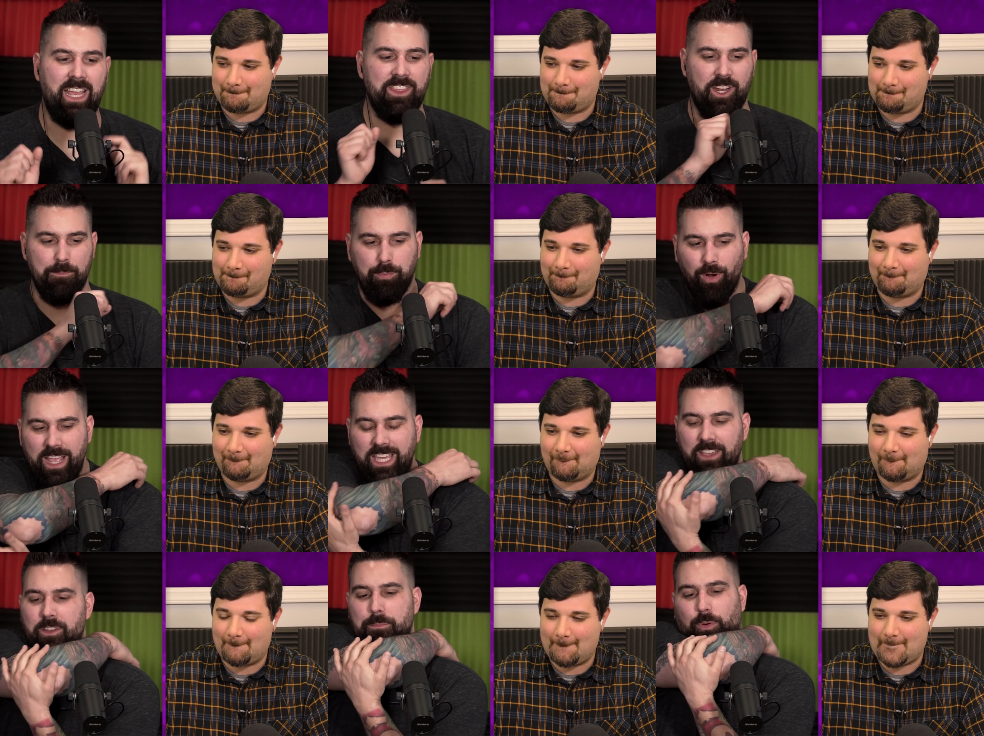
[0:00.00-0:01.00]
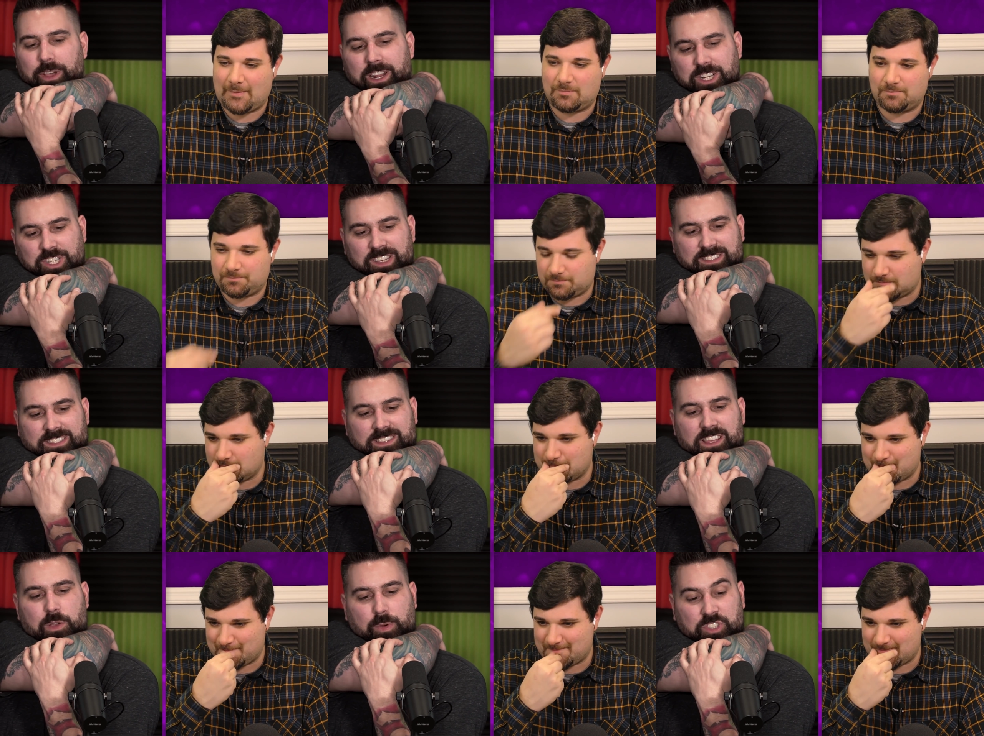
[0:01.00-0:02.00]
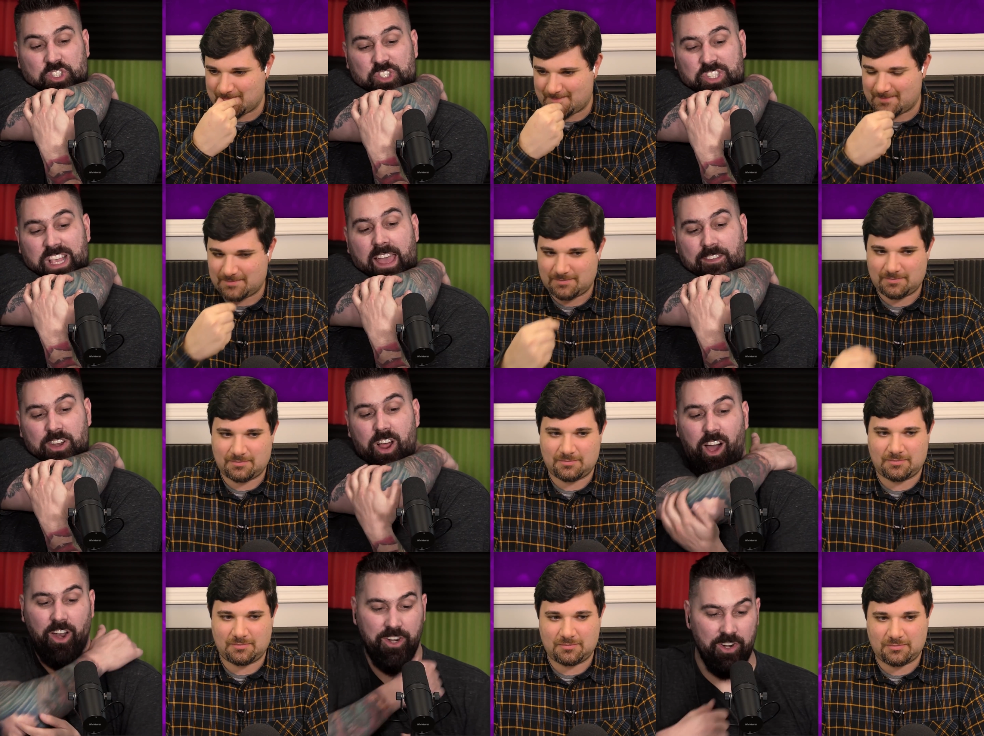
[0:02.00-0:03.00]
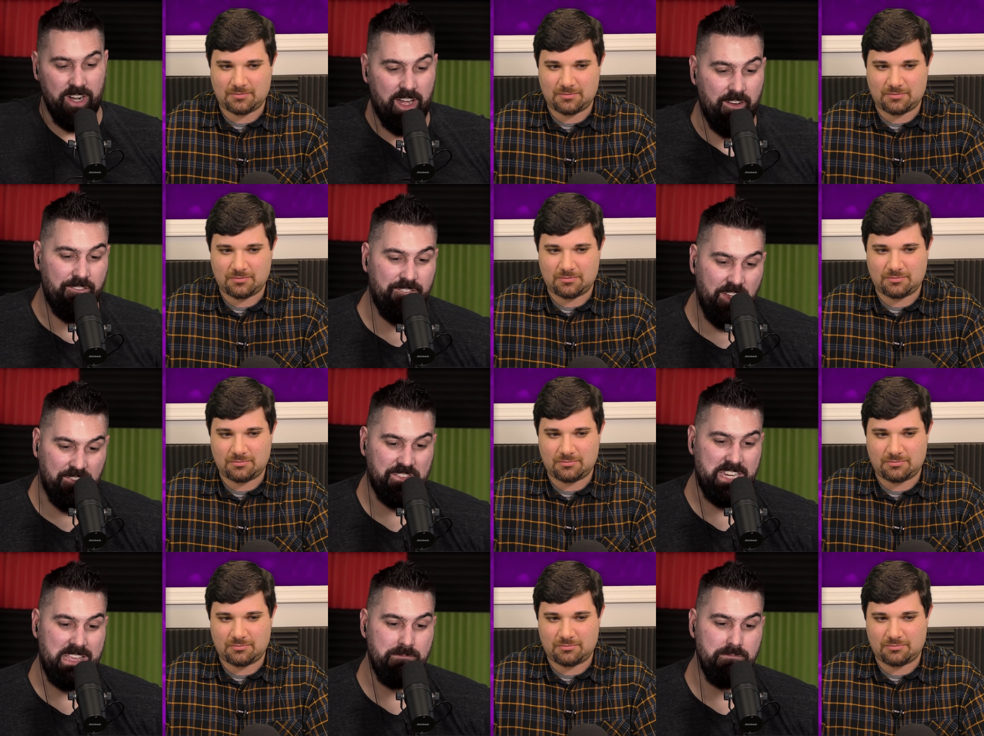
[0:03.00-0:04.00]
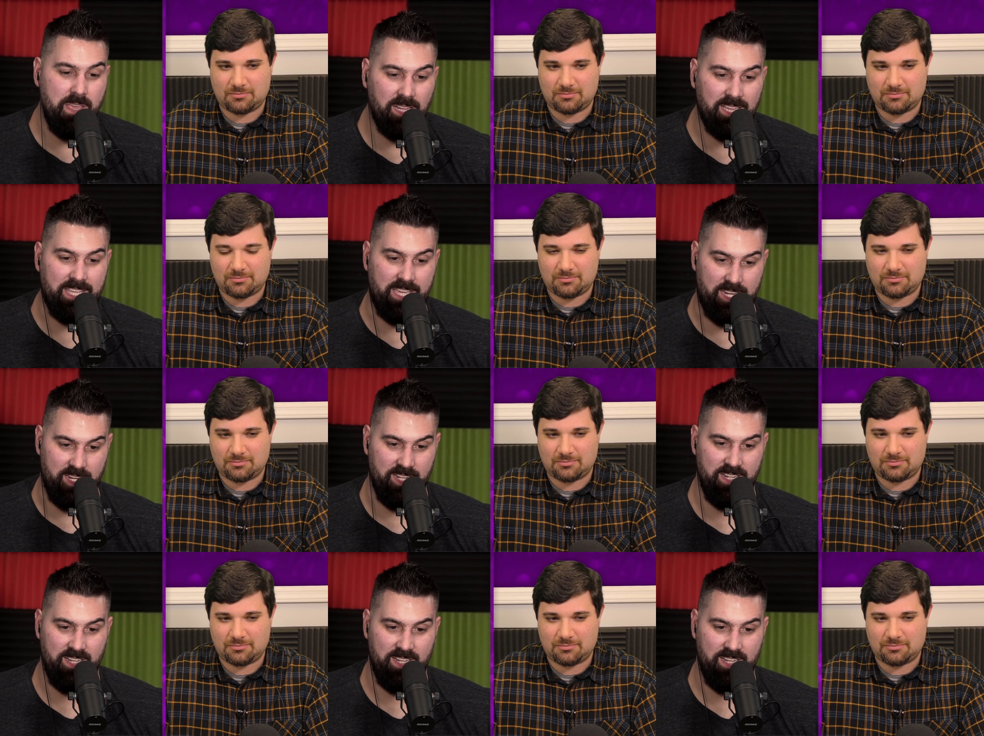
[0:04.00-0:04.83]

Speaker 1: Their break-even point on Justice League was $750 million.